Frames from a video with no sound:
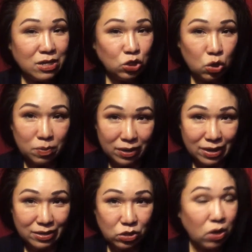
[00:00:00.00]
took
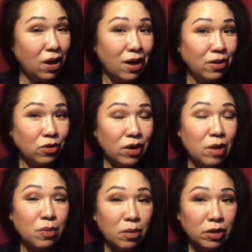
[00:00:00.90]
place on either a
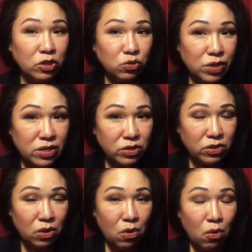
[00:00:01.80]
public street
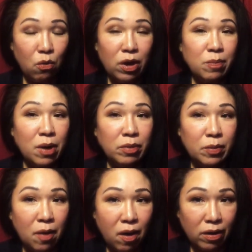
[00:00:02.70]
or a public
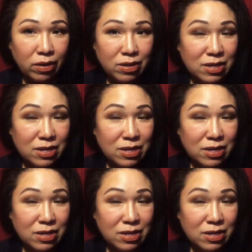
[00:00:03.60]
park.